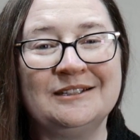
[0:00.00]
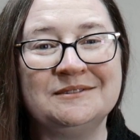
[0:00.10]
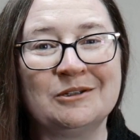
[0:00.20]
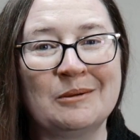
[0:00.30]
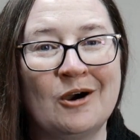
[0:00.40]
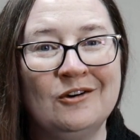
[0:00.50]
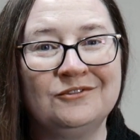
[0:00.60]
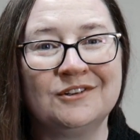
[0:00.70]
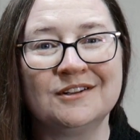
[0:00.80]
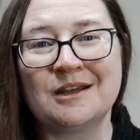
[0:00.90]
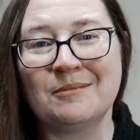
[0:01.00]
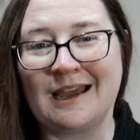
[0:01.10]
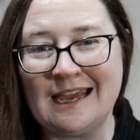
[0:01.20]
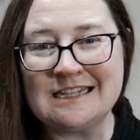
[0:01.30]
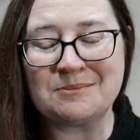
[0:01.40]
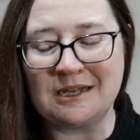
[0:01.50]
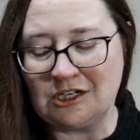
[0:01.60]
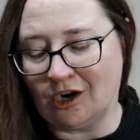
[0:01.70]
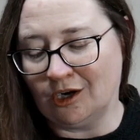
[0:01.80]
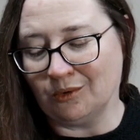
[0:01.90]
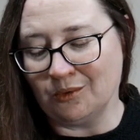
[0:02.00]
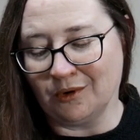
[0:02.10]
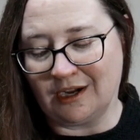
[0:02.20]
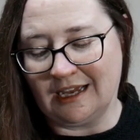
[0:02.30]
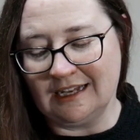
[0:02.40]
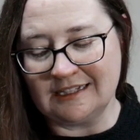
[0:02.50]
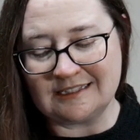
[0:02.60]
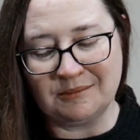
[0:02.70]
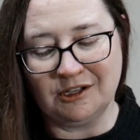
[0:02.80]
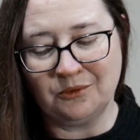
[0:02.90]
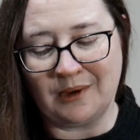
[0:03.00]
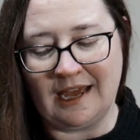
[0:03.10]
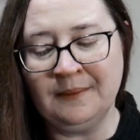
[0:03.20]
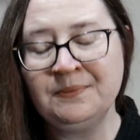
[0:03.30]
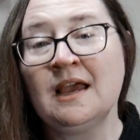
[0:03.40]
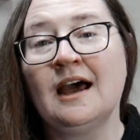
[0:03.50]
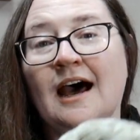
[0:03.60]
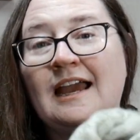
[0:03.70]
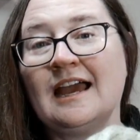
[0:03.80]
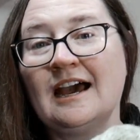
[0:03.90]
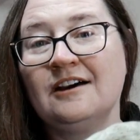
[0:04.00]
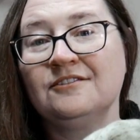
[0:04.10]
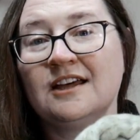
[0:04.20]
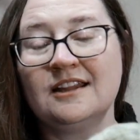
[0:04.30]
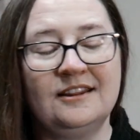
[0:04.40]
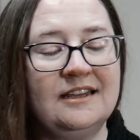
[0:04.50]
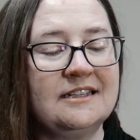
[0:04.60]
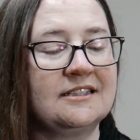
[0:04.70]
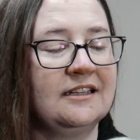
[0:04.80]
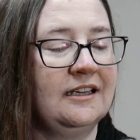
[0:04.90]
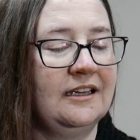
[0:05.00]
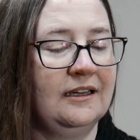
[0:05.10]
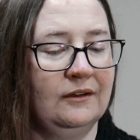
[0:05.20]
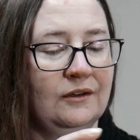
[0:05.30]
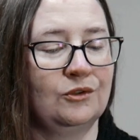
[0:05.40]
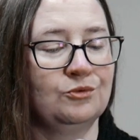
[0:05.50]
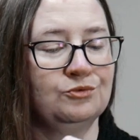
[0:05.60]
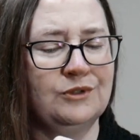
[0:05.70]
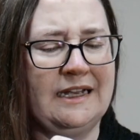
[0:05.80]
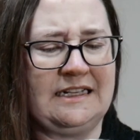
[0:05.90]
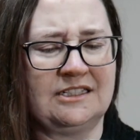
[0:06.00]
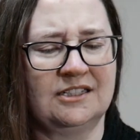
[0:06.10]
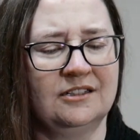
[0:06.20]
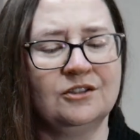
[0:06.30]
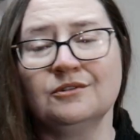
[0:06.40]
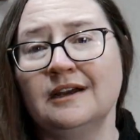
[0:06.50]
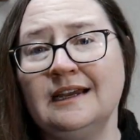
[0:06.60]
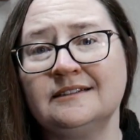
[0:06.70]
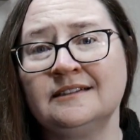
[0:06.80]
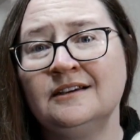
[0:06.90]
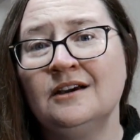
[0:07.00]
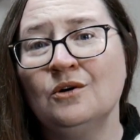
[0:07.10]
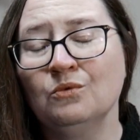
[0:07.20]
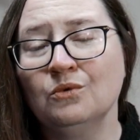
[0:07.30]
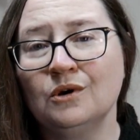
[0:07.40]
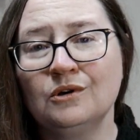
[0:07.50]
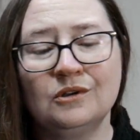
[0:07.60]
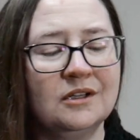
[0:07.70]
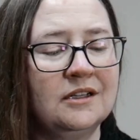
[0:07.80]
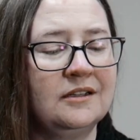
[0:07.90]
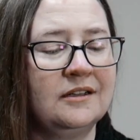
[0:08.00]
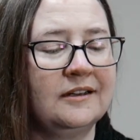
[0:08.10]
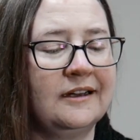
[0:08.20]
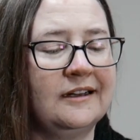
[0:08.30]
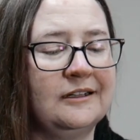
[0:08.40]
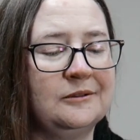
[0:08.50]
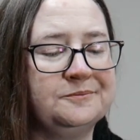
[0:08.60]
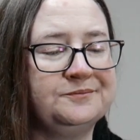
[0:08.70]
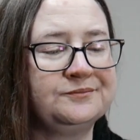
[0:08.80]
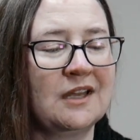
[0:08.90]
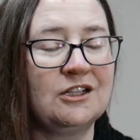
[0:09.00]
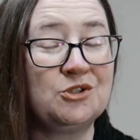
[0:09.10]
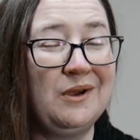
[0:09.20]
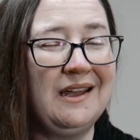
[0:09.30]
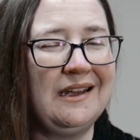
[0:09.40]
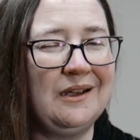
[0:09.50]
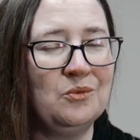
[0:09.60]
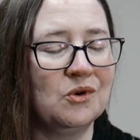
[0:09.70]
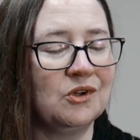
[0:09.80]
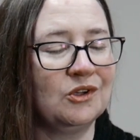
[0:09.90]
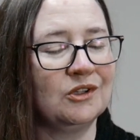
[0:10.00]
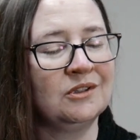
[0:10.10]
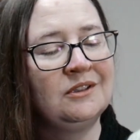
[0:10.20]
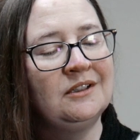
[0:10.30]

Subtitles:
So I'm hopeful that my hand spun yarn will work in a similar way. I have this great wool, Tweedy wool